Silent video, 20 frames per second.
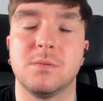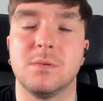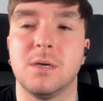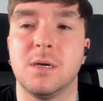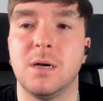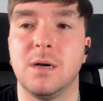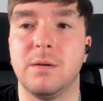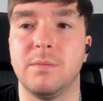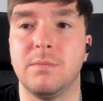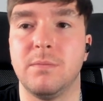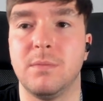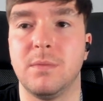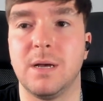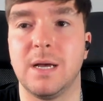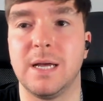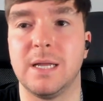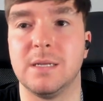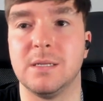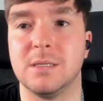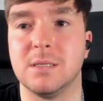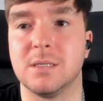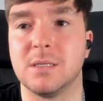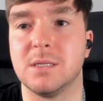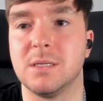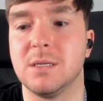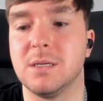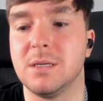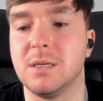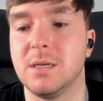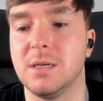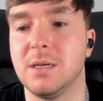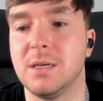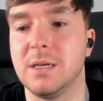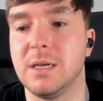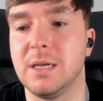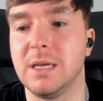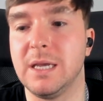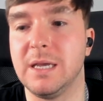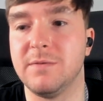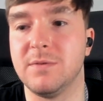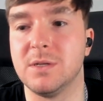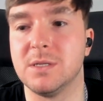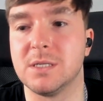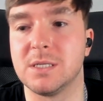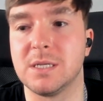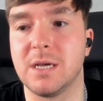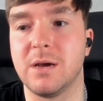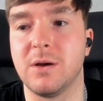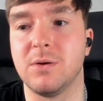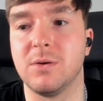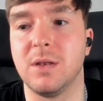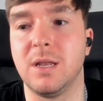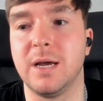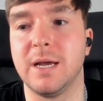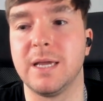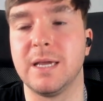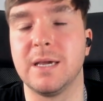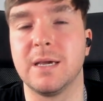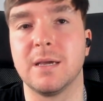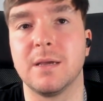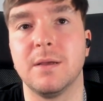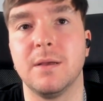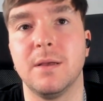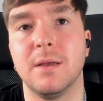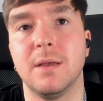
um, and even so, like